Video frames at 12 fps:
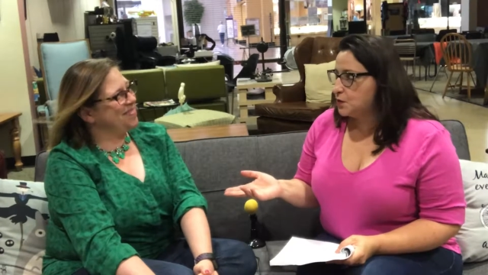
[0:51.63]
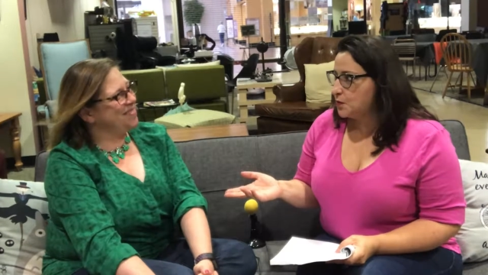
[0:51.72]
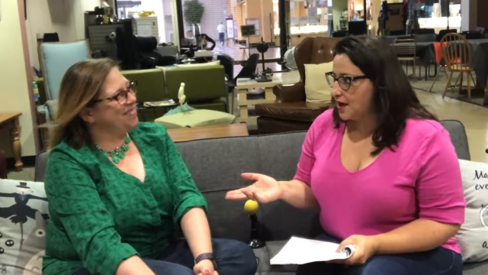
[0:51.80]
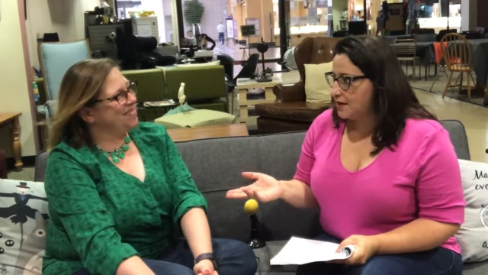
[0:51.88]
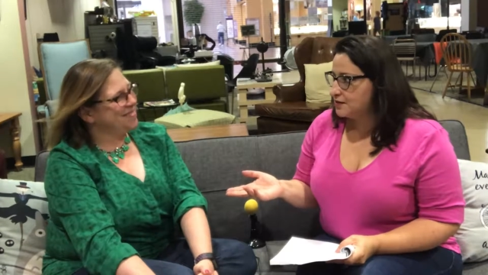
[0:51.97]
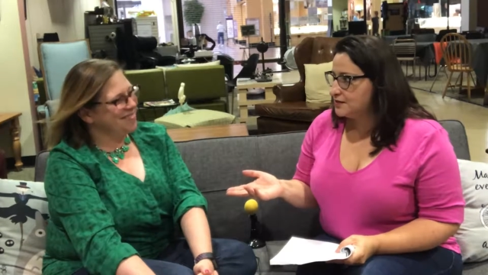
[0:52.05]
Speaker 1: for a
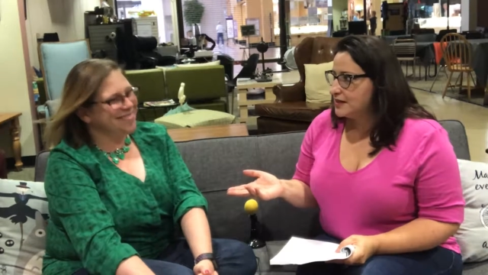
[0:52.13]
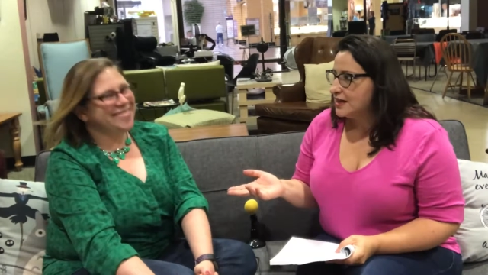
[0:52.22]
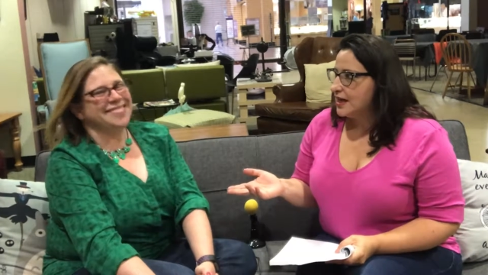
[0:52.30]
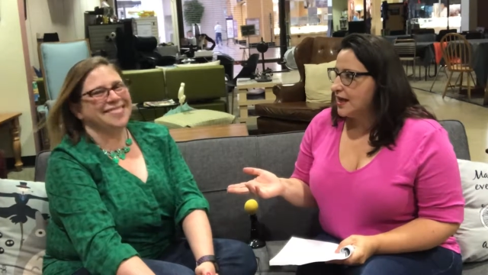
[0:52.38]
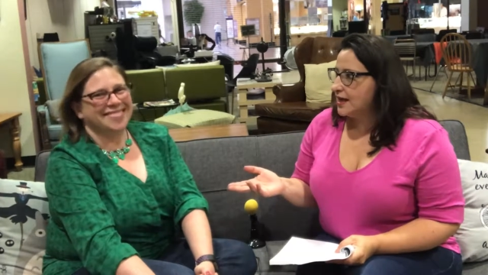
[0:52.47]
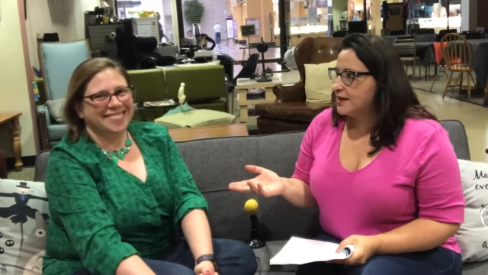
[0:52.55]
while
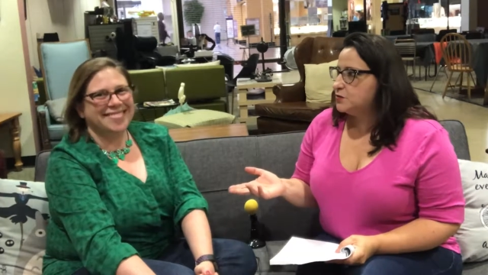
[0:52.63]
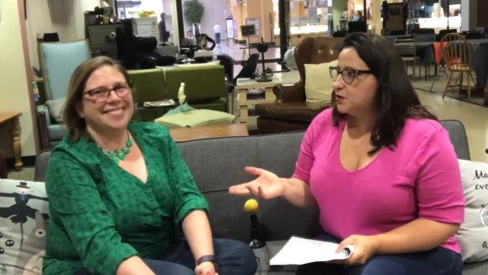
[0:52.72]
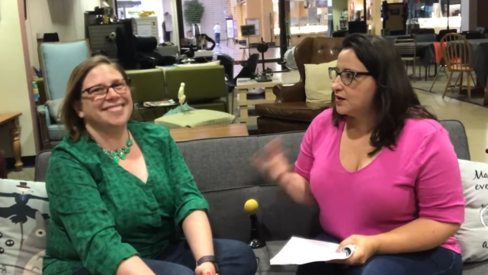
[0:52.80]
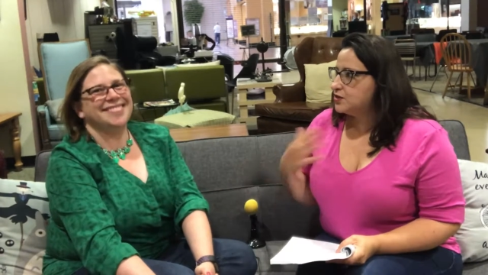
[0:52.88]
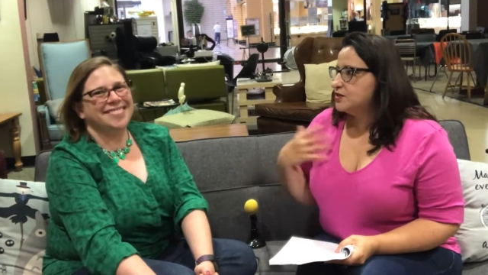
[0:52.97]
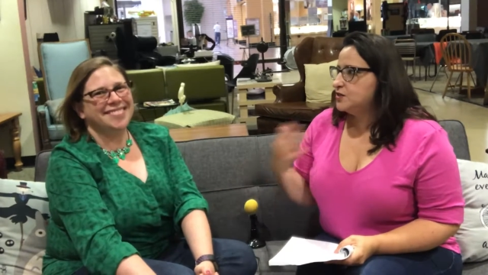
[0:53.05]
and
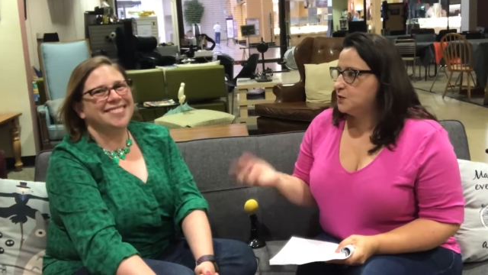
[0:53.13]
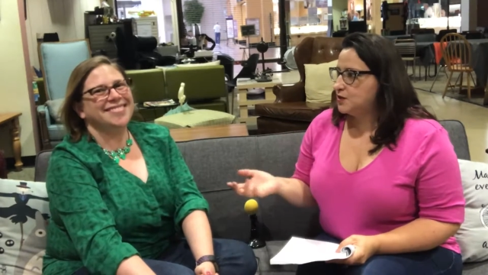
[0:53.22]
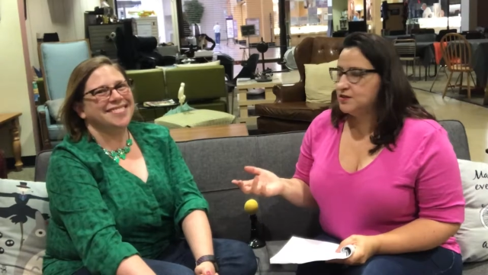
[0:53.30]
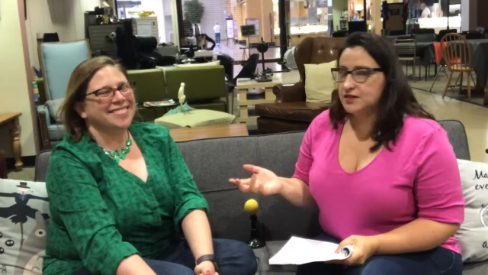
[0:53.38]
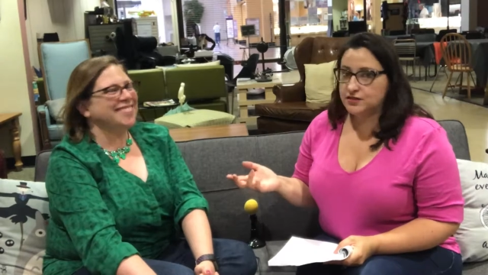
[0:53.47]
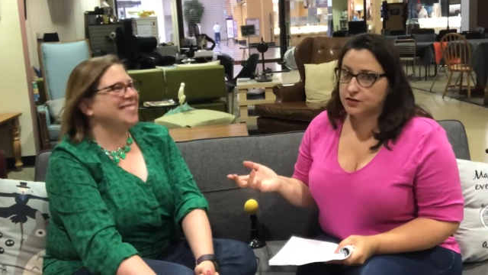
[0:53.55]
we're actually
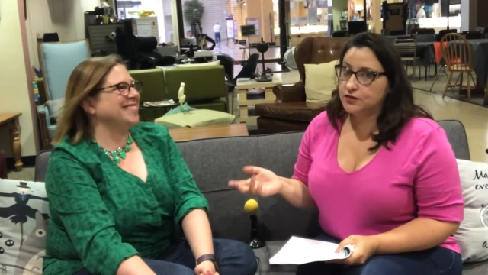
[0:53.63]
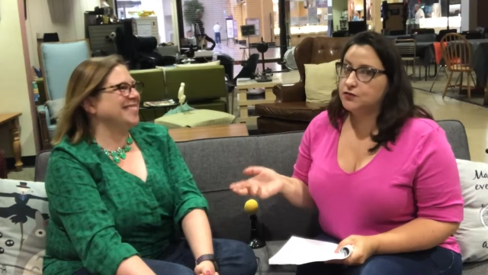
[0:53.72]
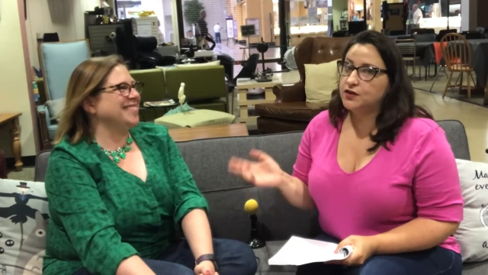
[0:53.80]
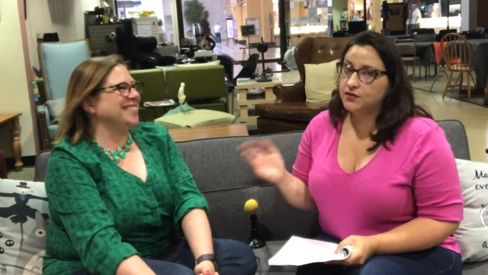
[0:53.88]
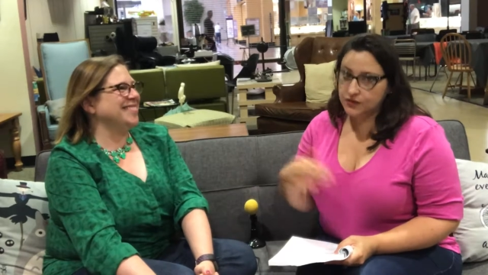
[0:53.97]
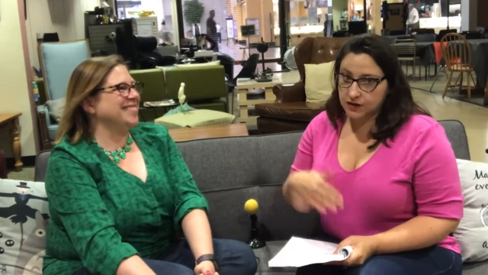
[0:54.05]
spirit sisters
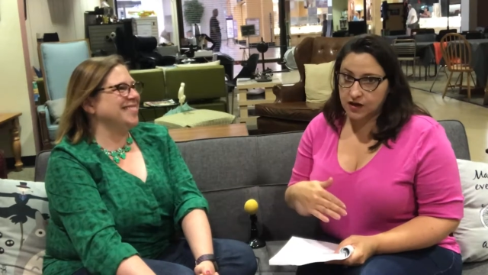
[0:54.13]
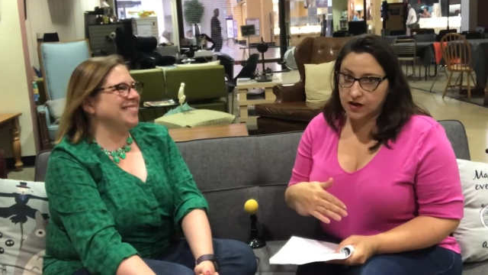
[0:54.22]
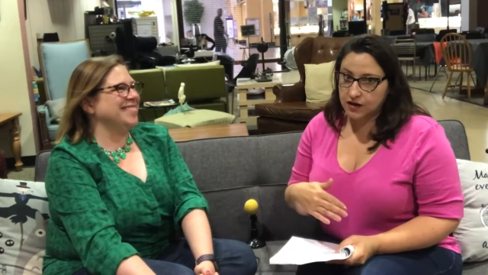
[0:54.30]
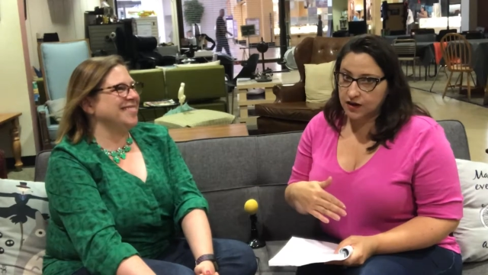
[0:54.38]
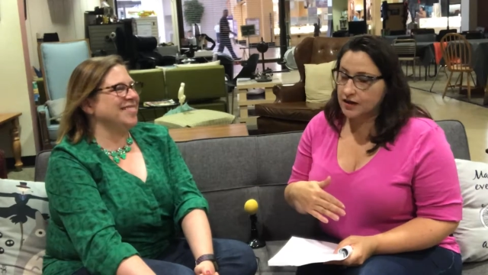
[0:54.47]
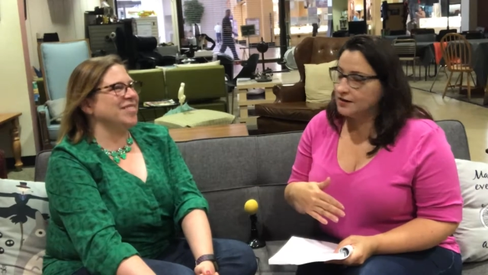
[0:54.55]
for even
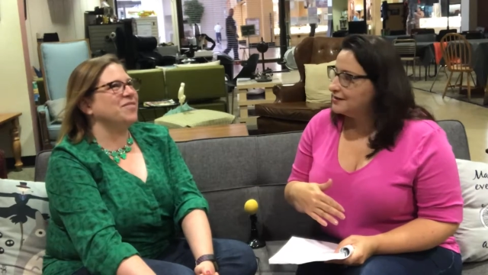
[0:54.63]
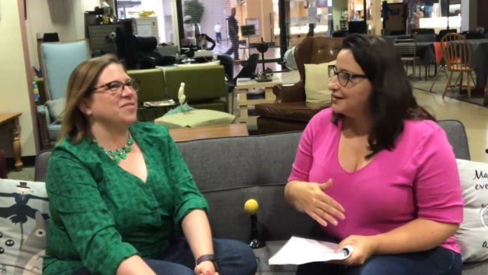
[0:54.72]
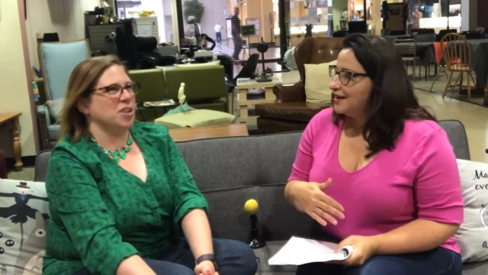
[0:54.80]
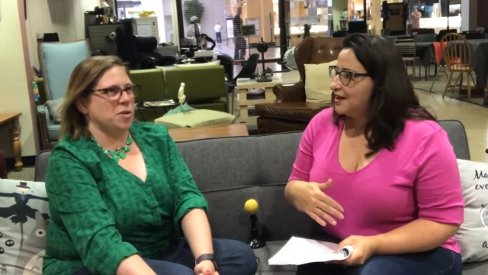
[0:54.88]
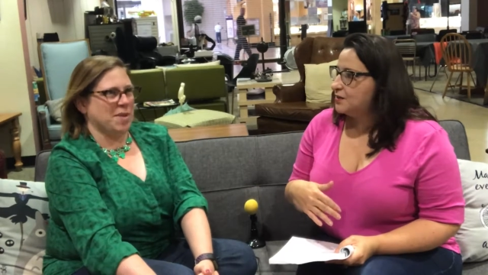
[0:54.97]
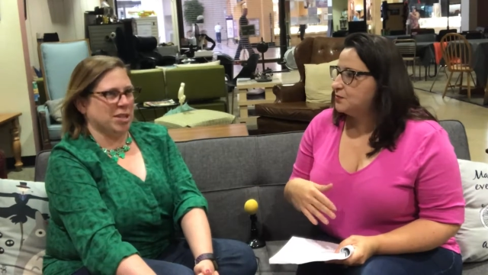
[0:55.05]
longer
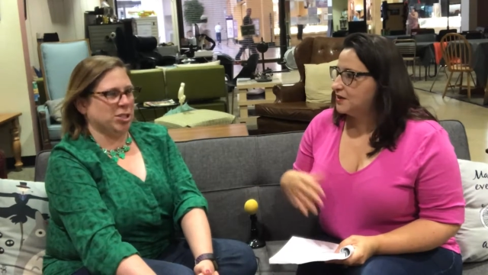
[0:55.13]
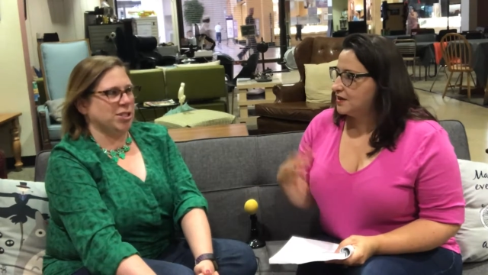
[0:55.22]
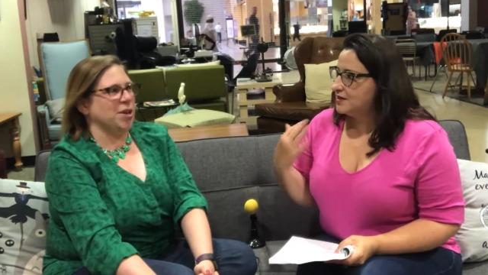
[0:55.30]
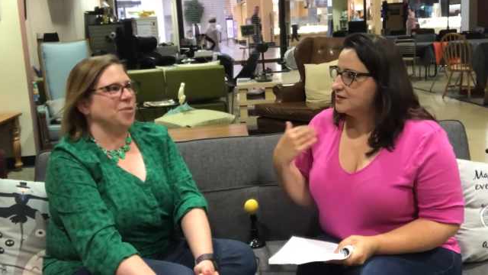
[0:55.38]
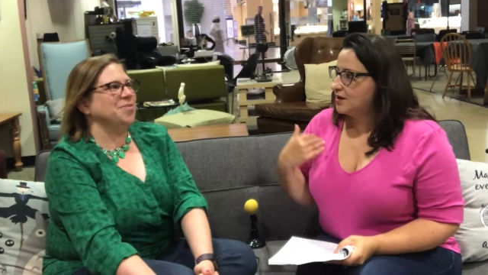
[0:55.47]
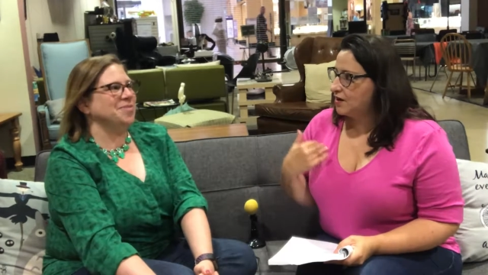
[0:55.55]
um,
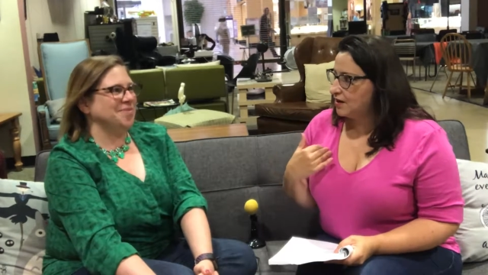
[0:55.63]
because so.